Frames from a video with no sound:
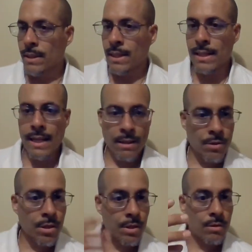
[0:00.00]
And now
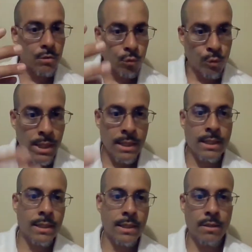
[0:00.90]
to
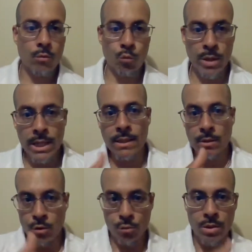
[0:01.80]
read
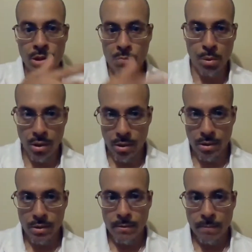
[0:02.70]
through this book